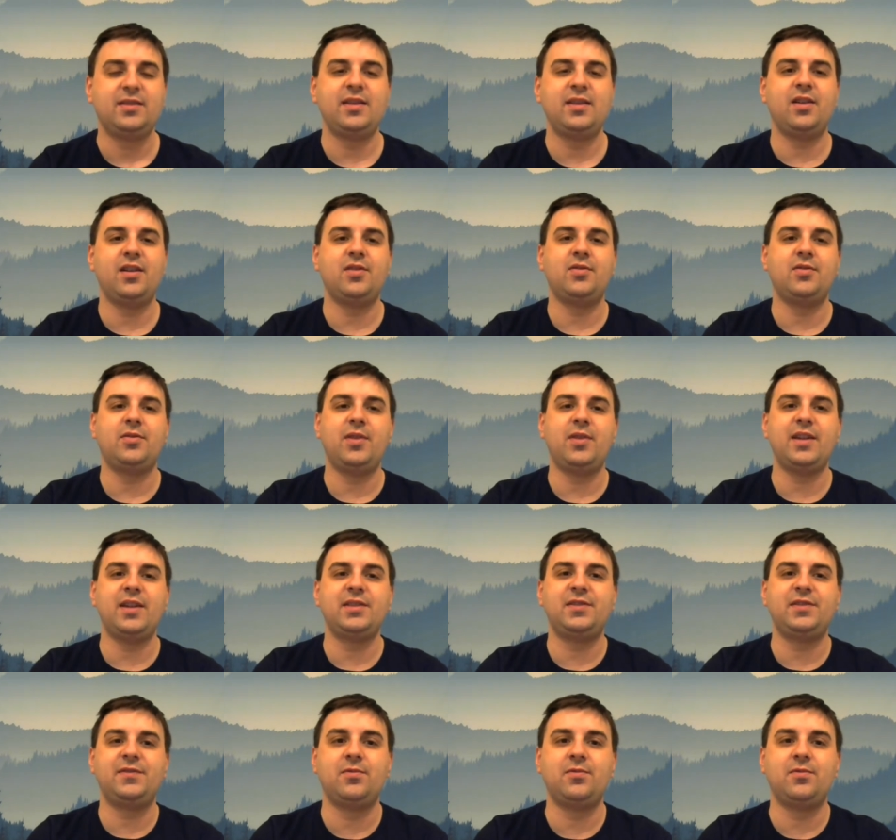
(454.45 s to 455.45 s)
Now,
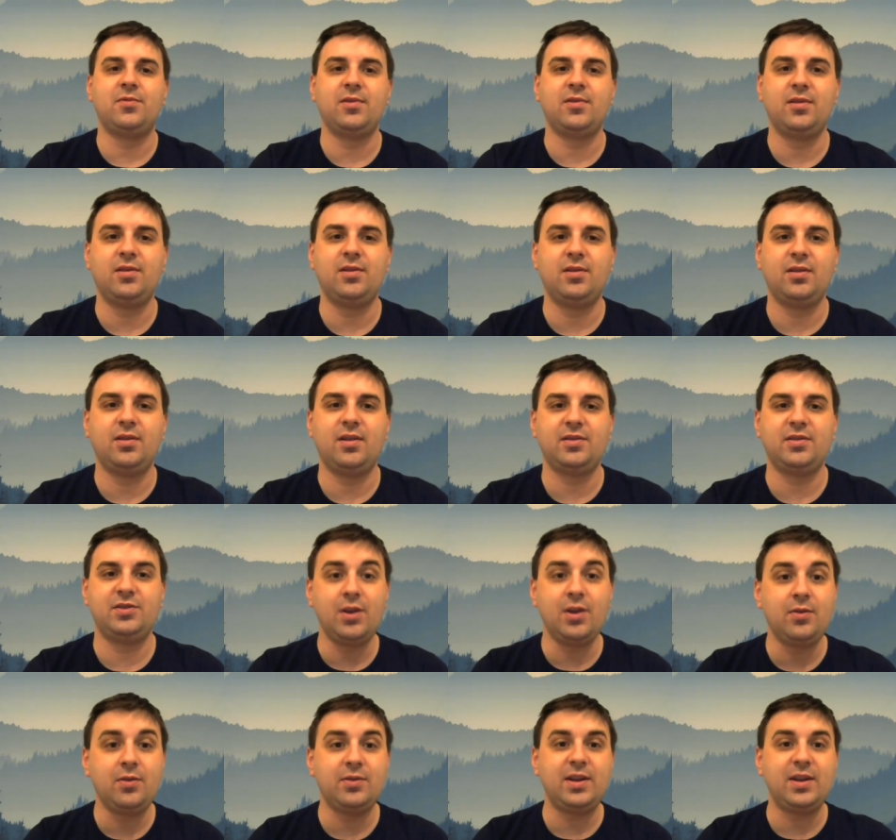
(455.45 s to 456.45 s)
as for
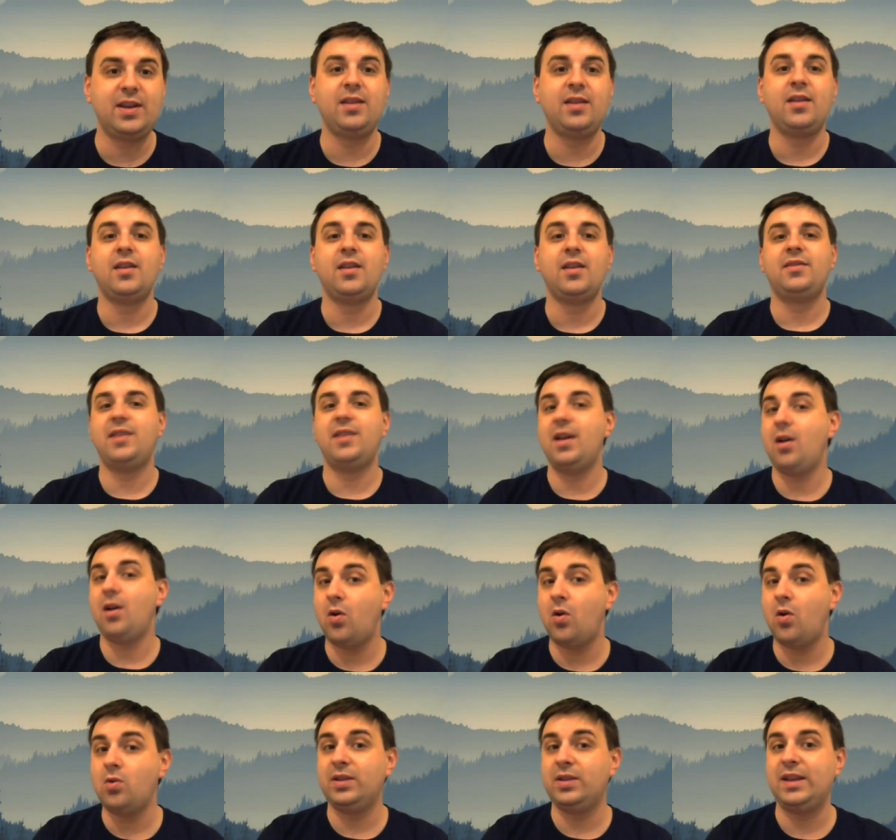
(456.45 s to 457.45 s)
Sony, they
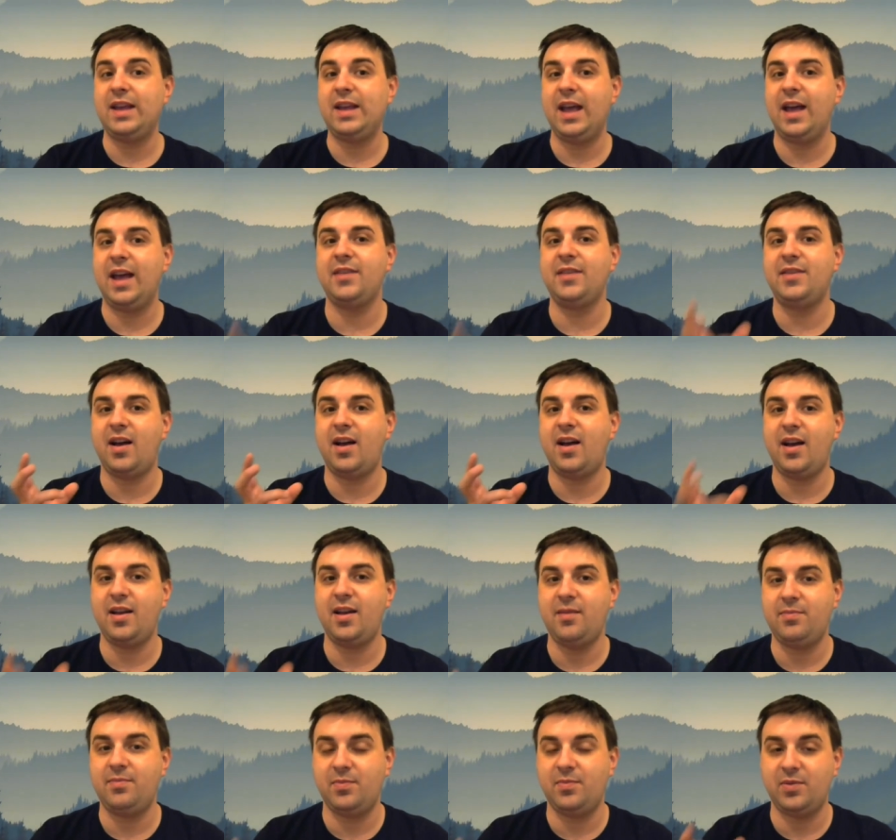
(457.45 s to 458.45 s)
only had the
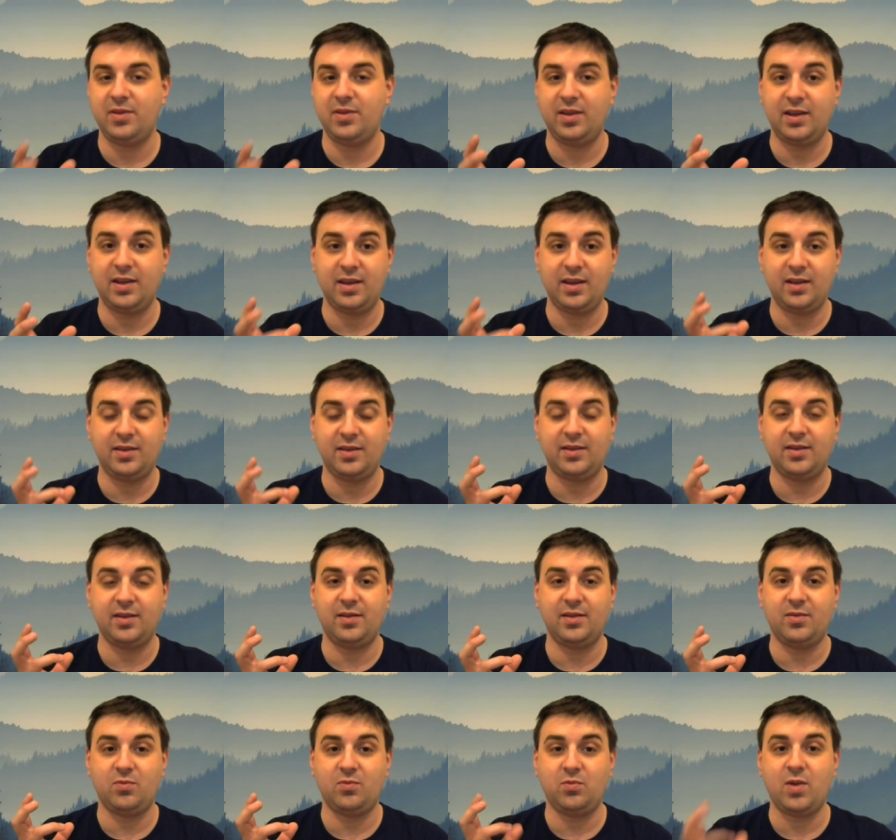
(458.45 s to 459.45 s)
I, the, uh,
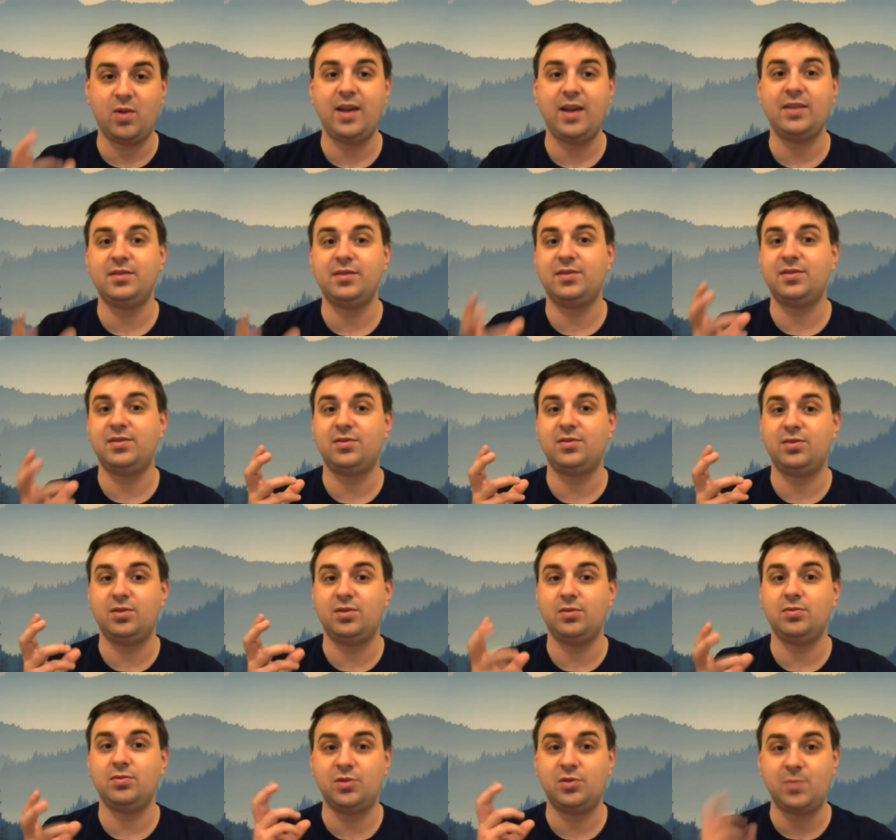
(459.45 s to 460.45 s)
the rights
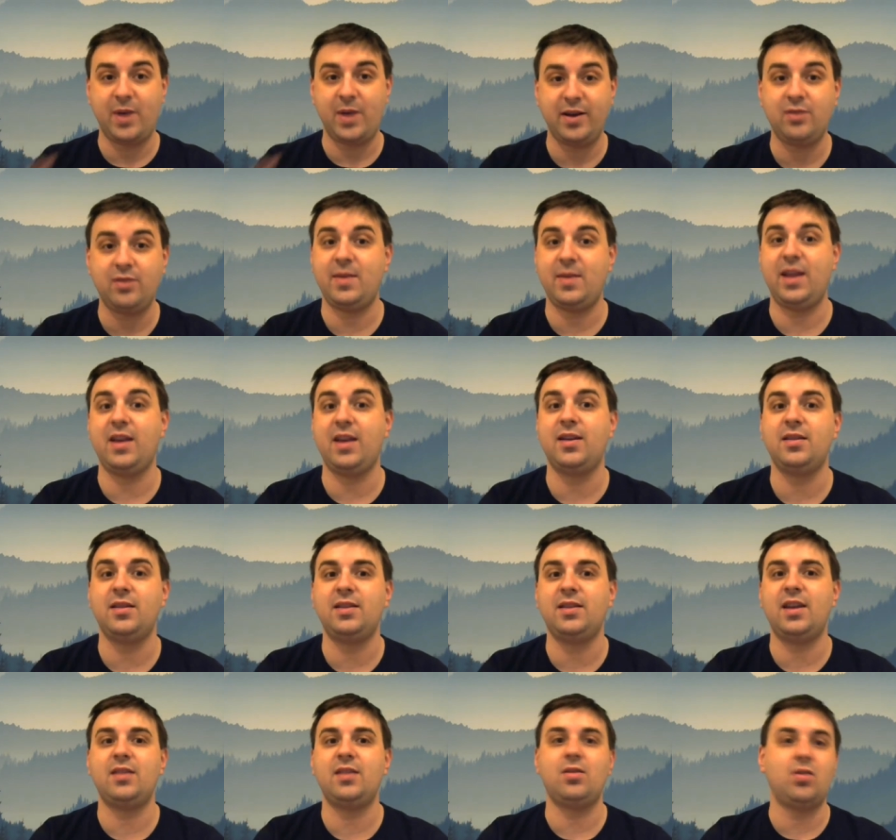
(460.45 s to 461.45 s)
to
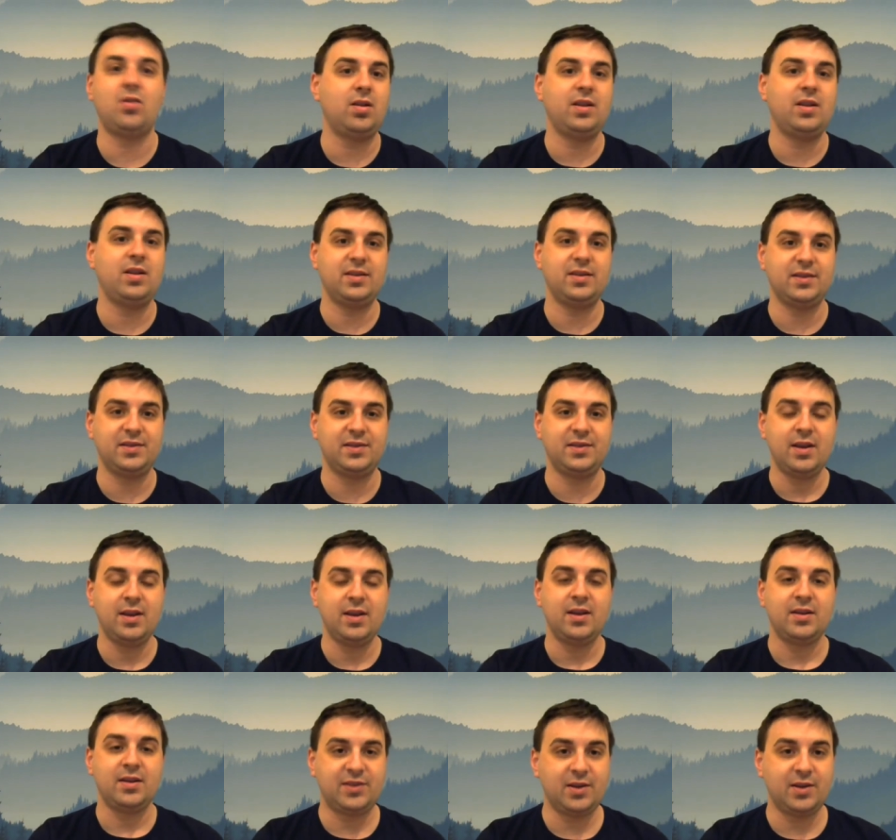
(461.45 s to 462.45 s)
Spider-Man and all his
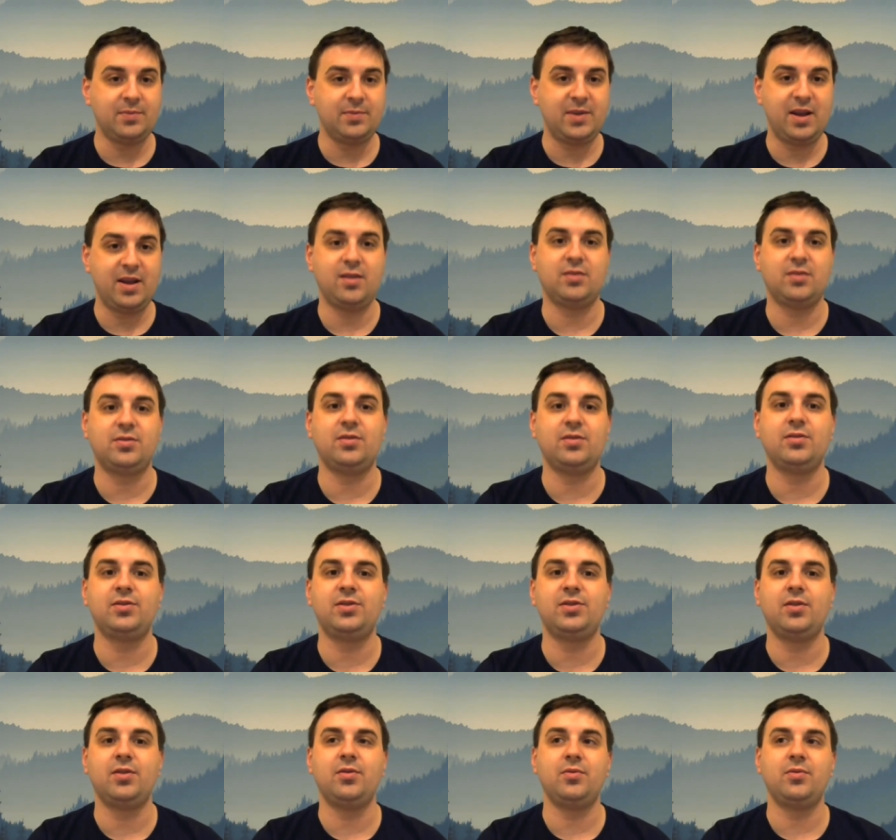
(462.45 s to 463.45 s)

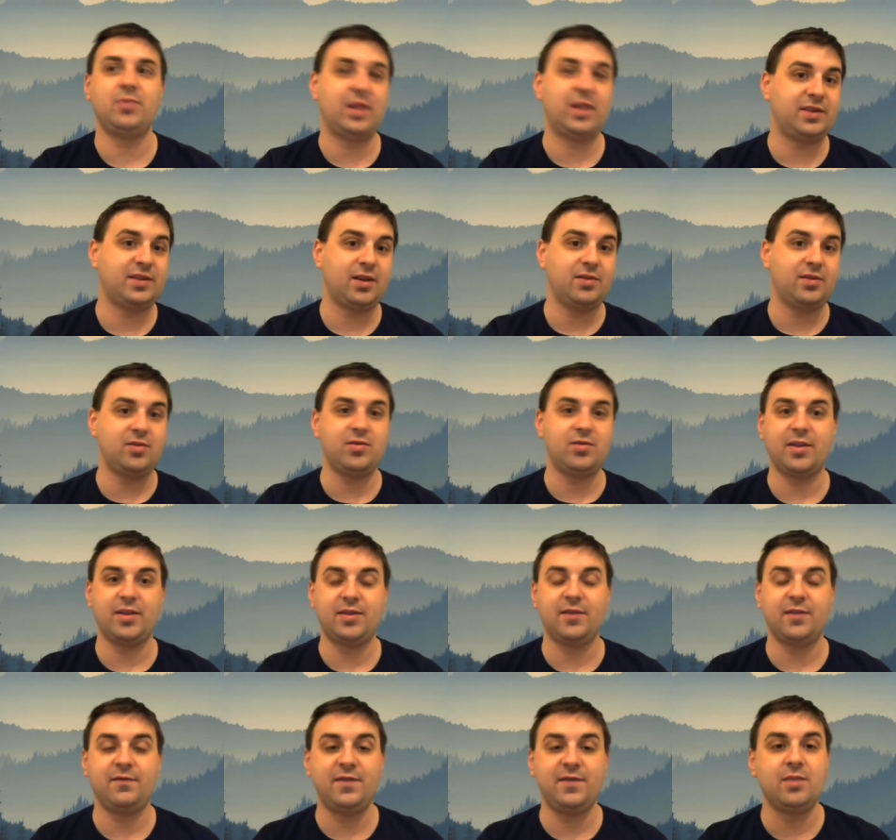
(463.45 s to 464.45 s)
sub-characters, so that's how you
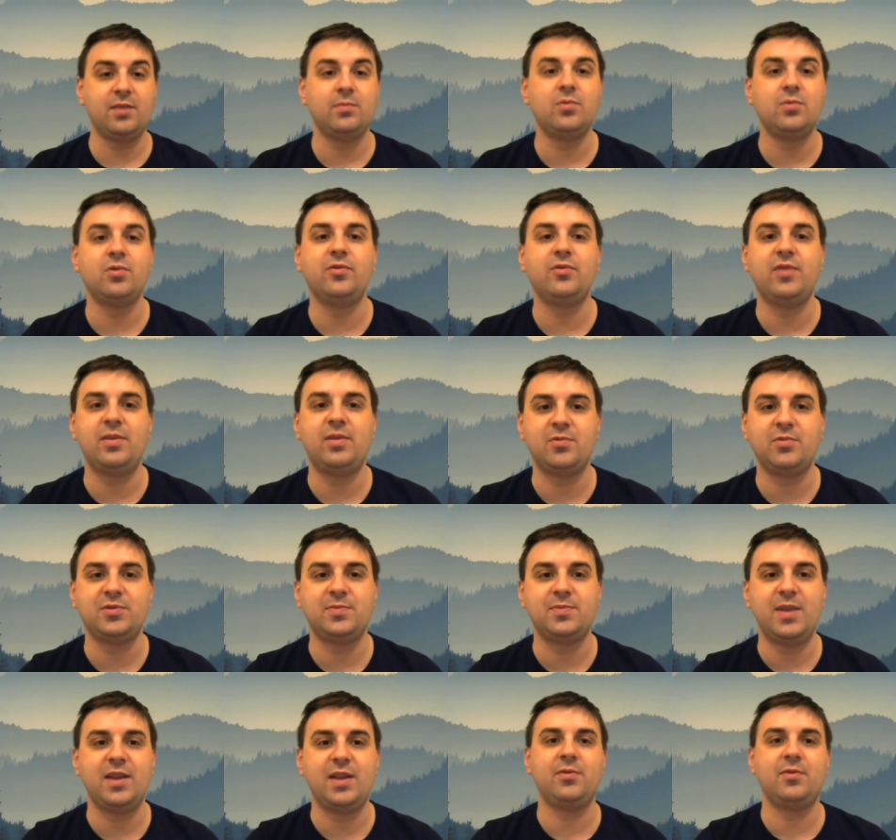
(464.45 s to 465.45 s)
got the Venom movie
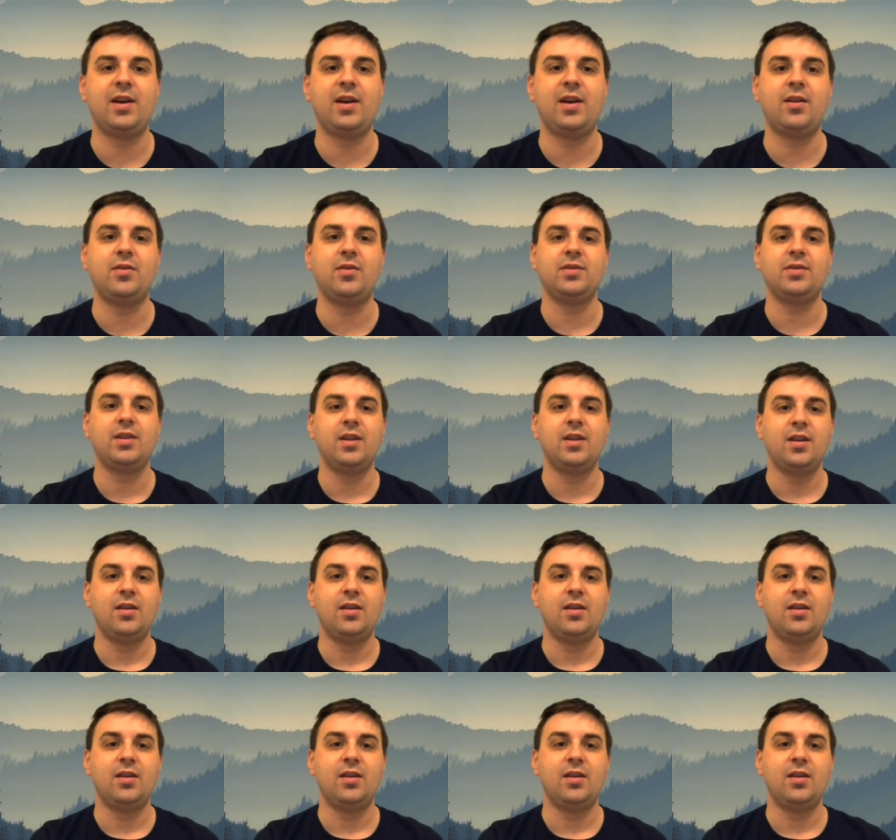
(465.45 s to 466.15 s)
was made without